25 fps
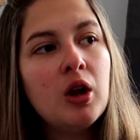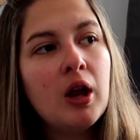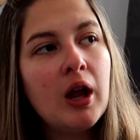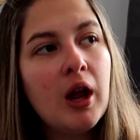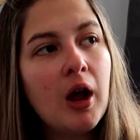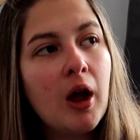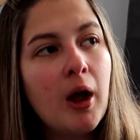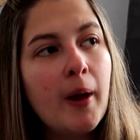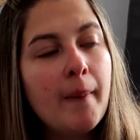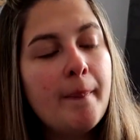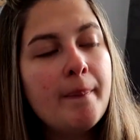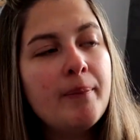
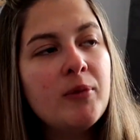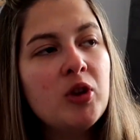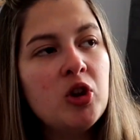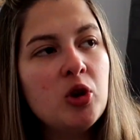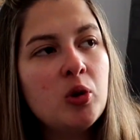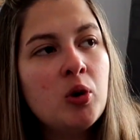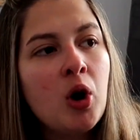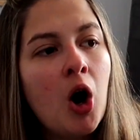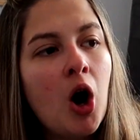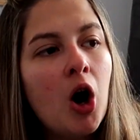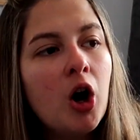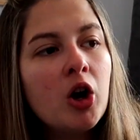
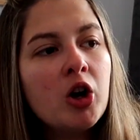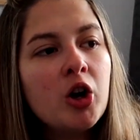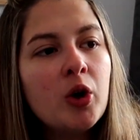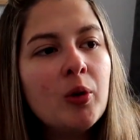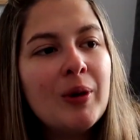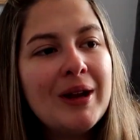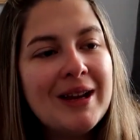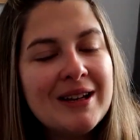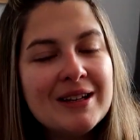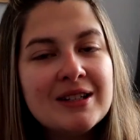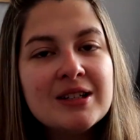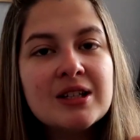You can't
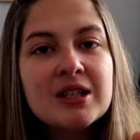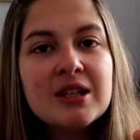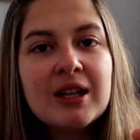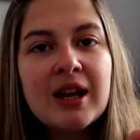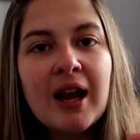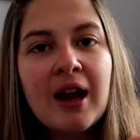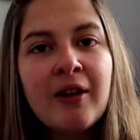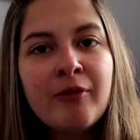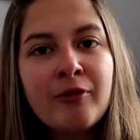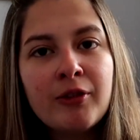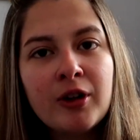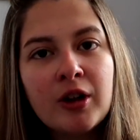go into
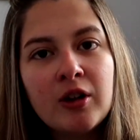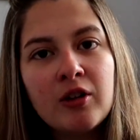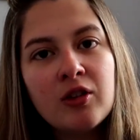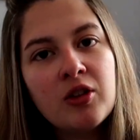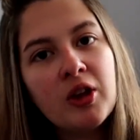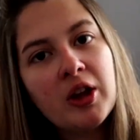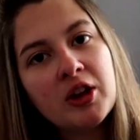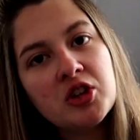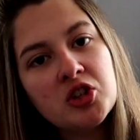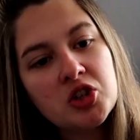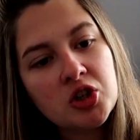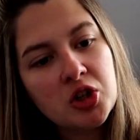the Africa
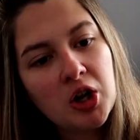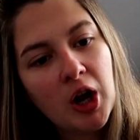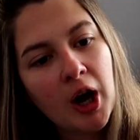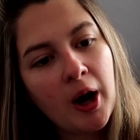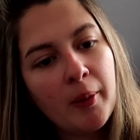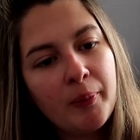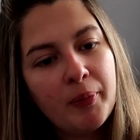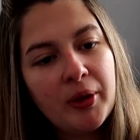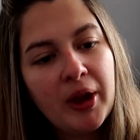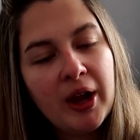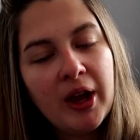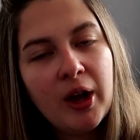section
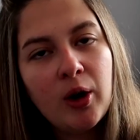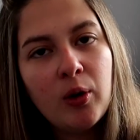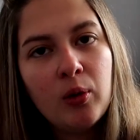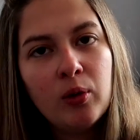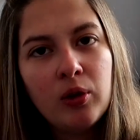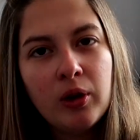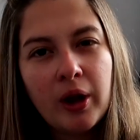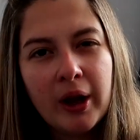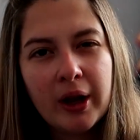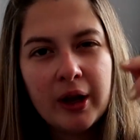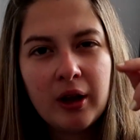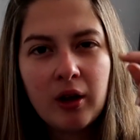up the hill
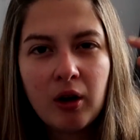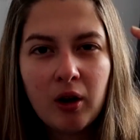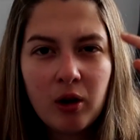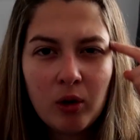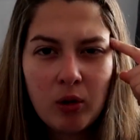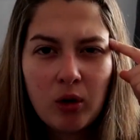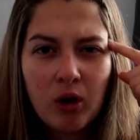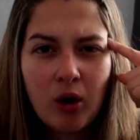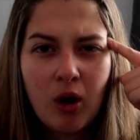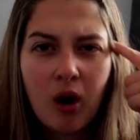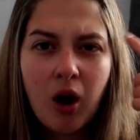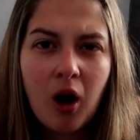like
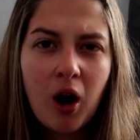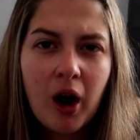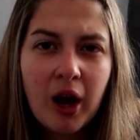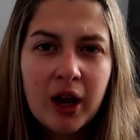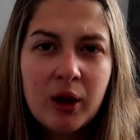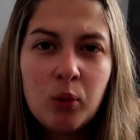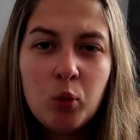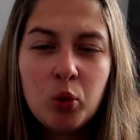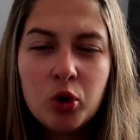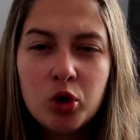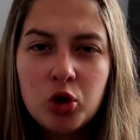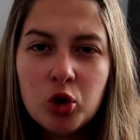
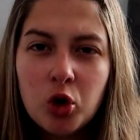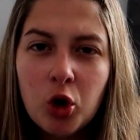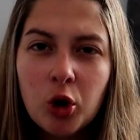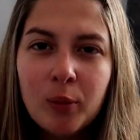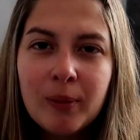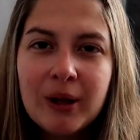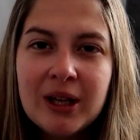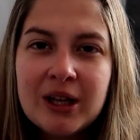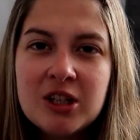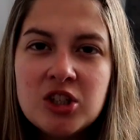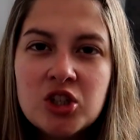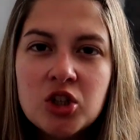I would
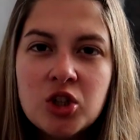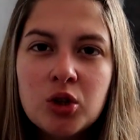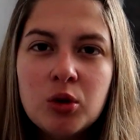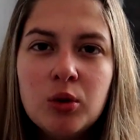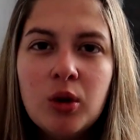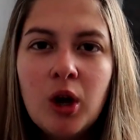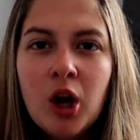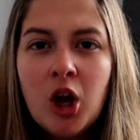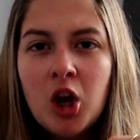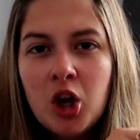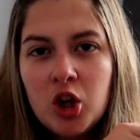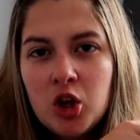normally
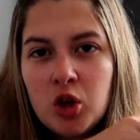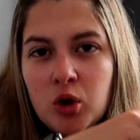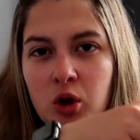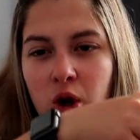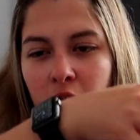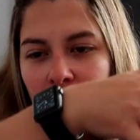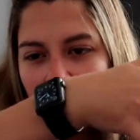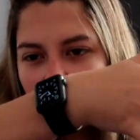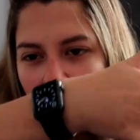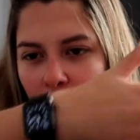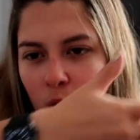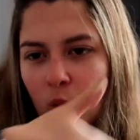do. You
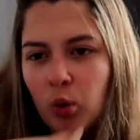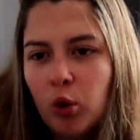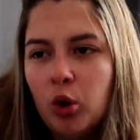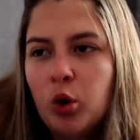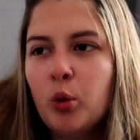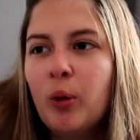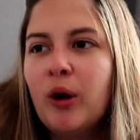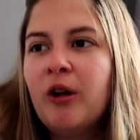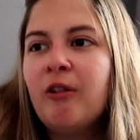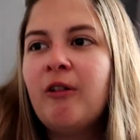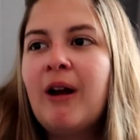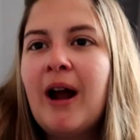kind of go all the
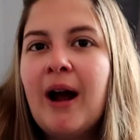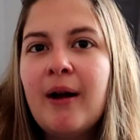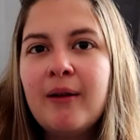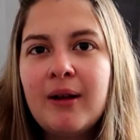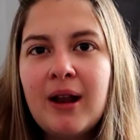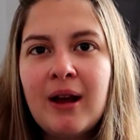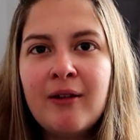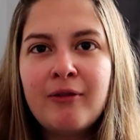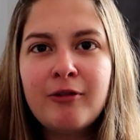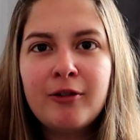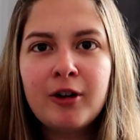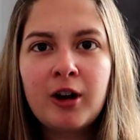way around
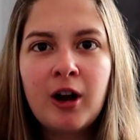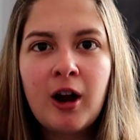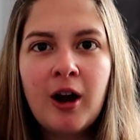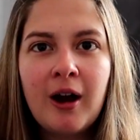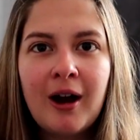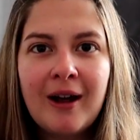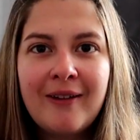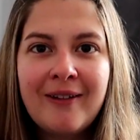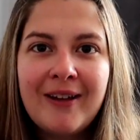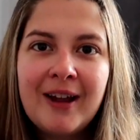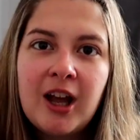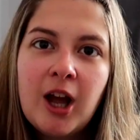
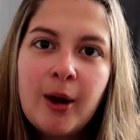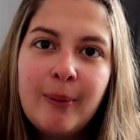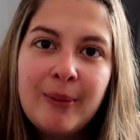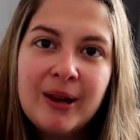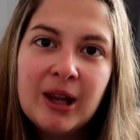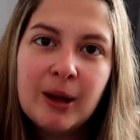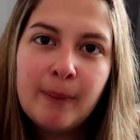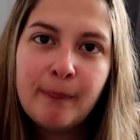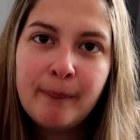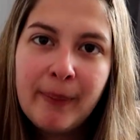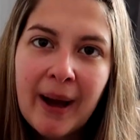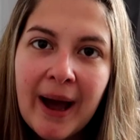Africa and then come in
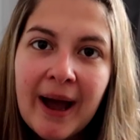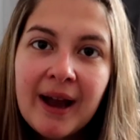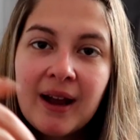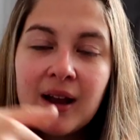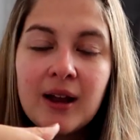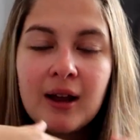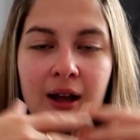the back,